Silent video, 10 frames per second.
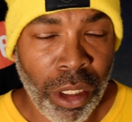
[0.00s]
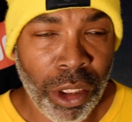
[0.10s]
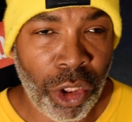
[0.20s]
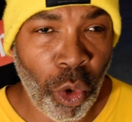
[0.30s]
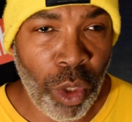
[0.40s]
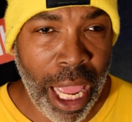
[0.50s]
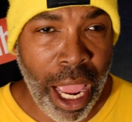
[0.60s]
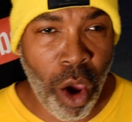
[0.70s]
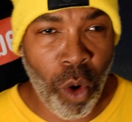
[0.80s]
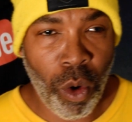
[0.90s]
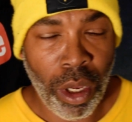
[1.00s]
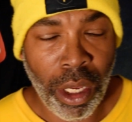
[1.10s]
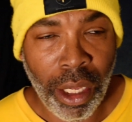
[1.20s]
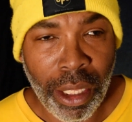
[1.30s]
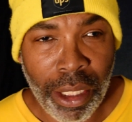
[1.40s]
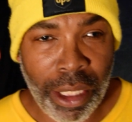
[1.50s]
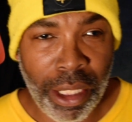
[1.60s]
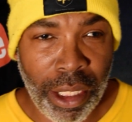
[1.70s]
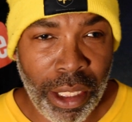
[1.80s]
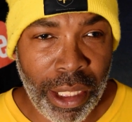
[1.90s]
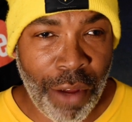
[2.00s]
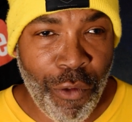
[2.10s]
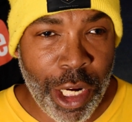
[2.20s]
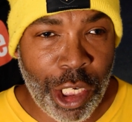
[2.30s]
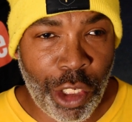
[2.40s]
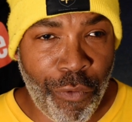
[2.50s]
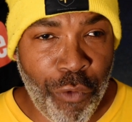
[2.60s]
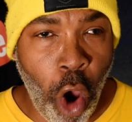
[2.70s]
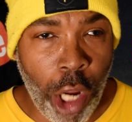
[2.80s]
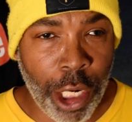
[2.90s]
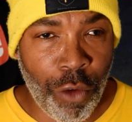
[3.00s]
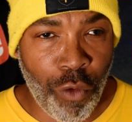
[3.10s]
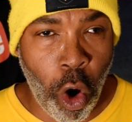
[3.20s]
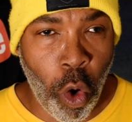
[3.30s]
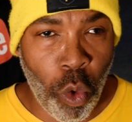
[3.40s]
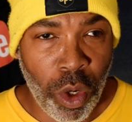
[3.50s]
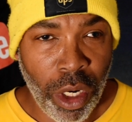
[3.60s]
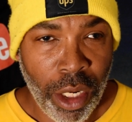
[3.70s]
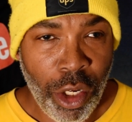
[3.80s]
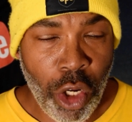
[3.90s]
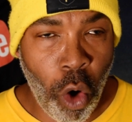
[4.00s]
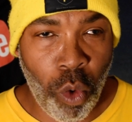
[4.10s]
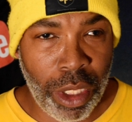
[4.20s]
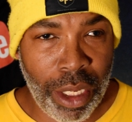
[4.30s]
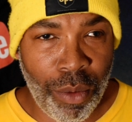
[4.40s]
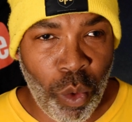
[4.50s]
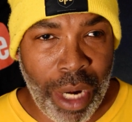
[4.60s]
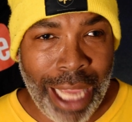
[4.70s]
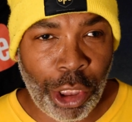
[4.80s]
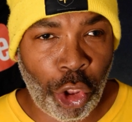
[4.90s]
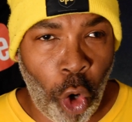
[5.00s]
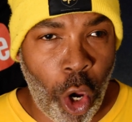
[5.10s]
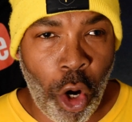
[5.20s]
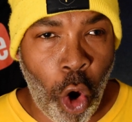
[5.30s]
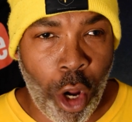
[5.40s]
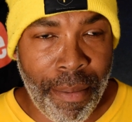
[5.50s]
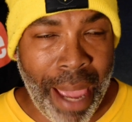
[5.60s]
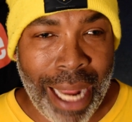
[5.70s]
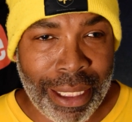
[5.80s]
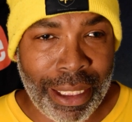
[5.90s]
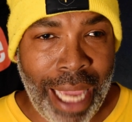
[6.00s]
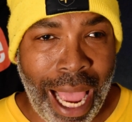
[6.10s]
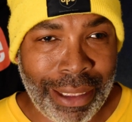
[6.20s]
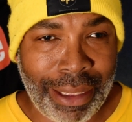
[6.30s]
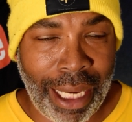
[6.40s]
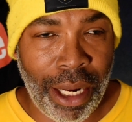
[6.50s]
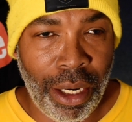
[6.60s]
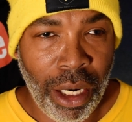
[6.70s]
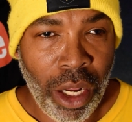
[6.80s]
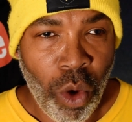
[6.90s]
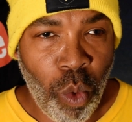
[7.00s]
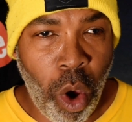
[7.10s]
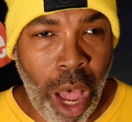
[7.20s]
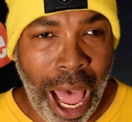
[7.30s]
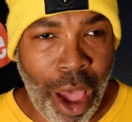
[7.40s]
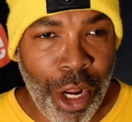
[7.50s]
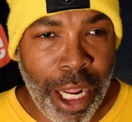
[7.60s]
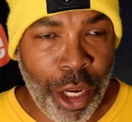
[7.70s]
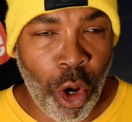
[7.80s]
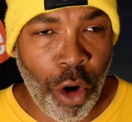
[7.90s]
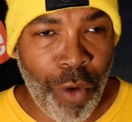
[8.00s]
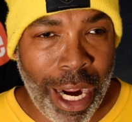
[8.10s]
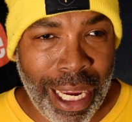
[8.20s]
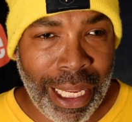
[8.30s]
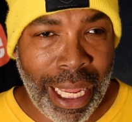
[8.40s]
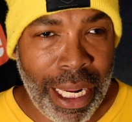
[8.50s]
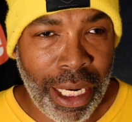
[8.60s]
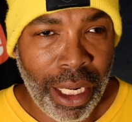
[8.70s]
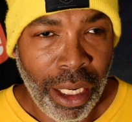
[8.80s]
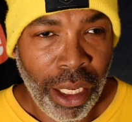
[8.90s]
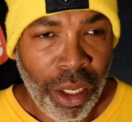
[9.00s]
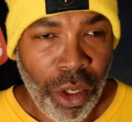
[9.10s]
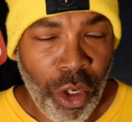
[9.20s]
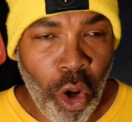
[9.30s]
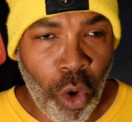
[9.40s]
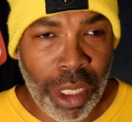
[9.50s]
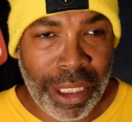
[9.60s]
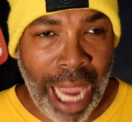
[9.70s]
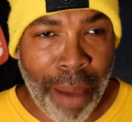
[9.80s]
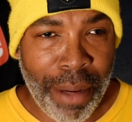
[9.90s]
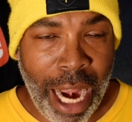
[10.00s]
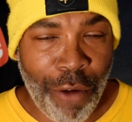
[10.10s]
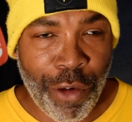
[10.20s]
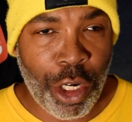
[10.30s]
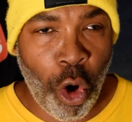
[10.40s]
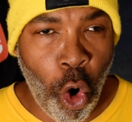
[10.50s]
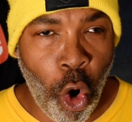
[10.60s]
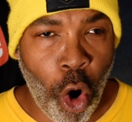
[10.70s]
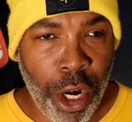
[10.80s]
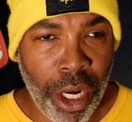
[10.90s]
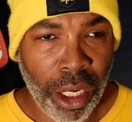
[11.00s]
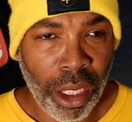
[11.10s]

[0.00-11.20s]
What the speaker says: So now they reached a fork in the road. When I saw it automatically, I said, well, how are they going to regulate, the time that I record